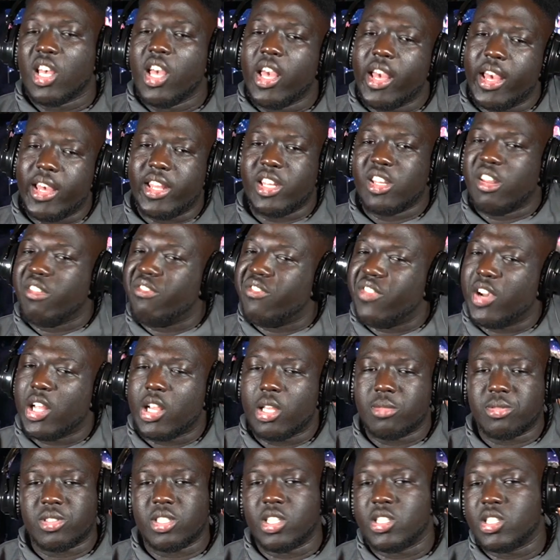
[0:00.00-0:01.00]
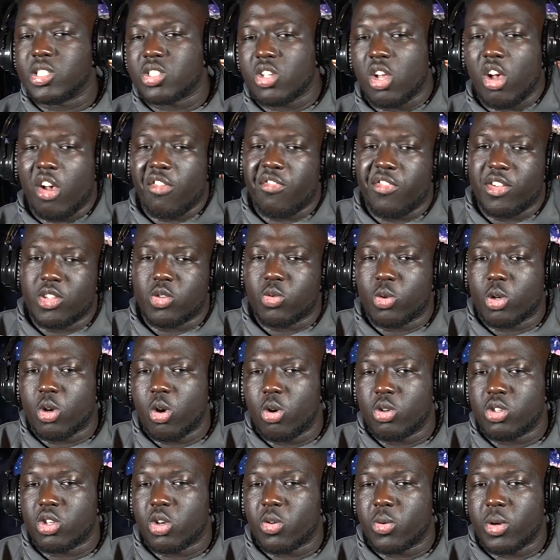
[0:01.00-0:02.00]
and develops in this offense with
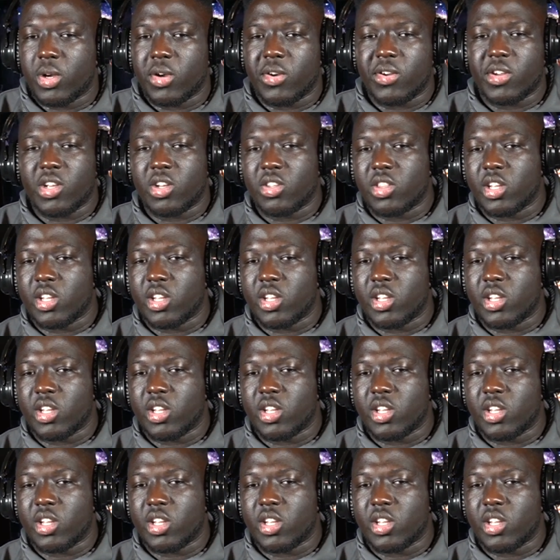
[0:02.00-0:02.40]
Coach Guerrero.